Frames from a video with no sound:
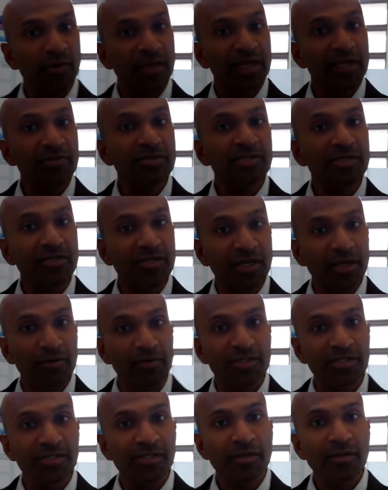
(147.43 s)
we use a
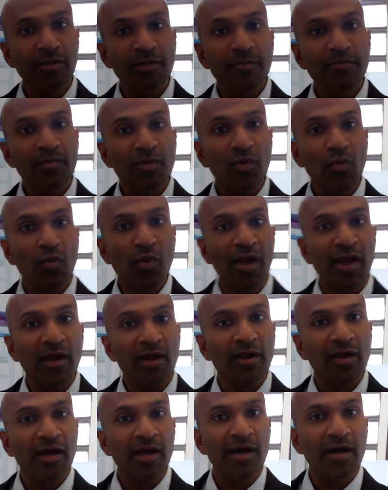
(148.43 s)
dose
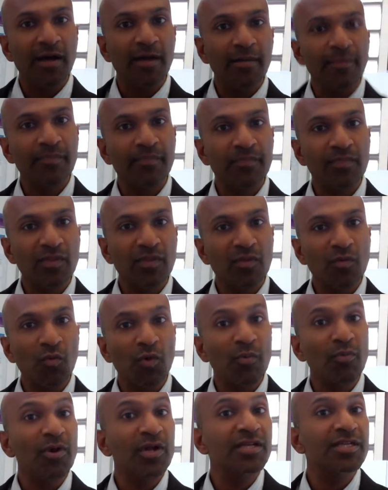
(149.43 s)
where
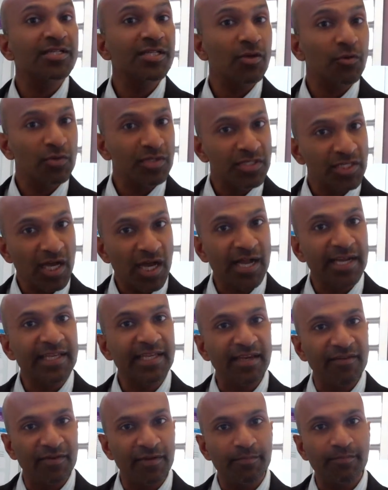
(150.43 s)
prednisone was not
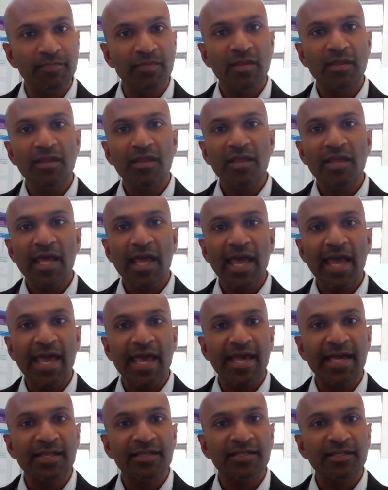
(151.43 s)
given,
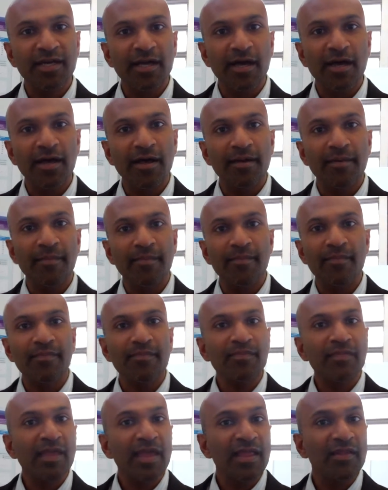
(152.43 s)
and
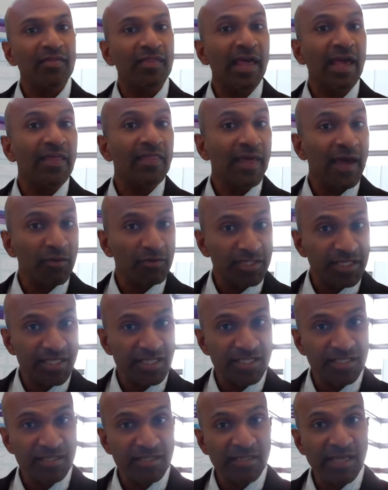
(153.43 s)
that
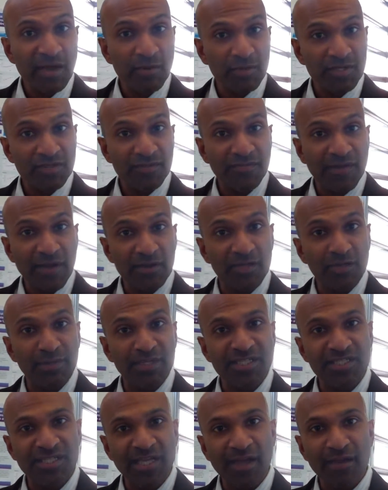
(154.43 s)
was found to
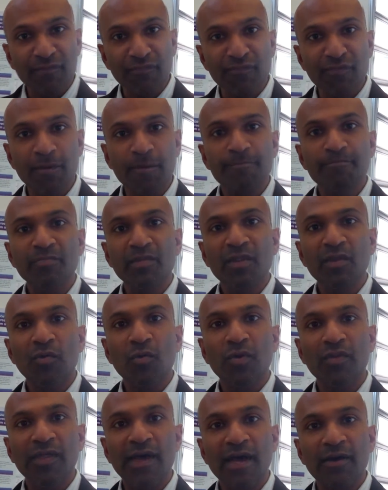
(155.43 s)
be safe
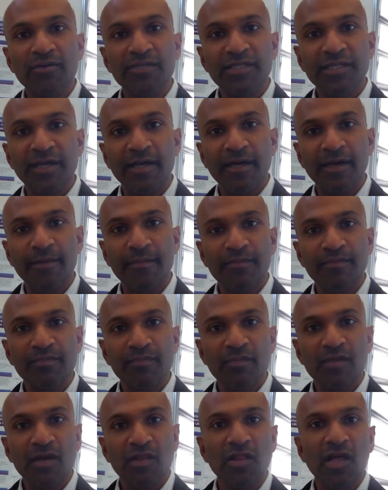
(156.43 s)
without
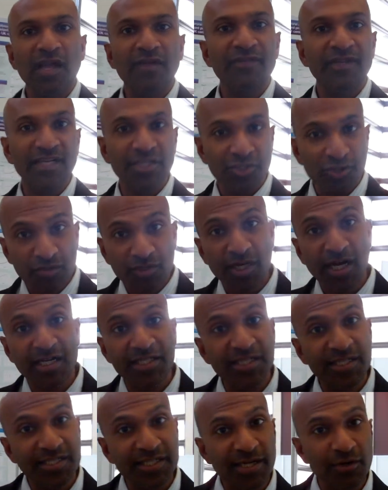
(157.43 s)
a lot of additional
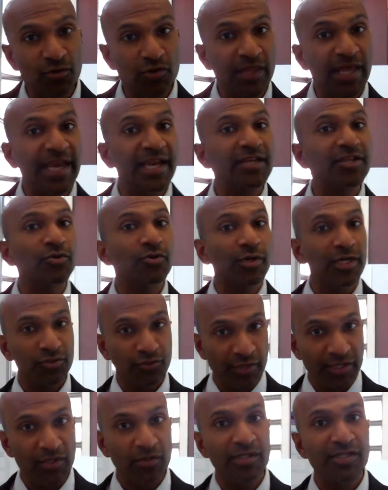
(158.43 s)
toxicity related to
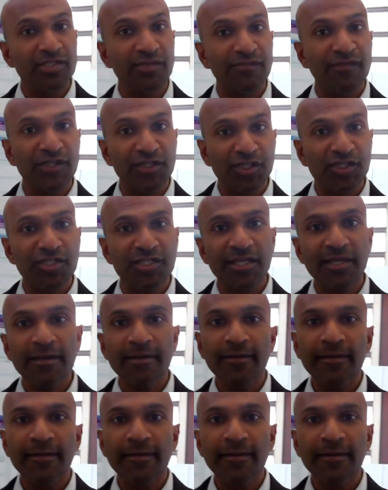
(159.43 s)
adrenal insufficiency.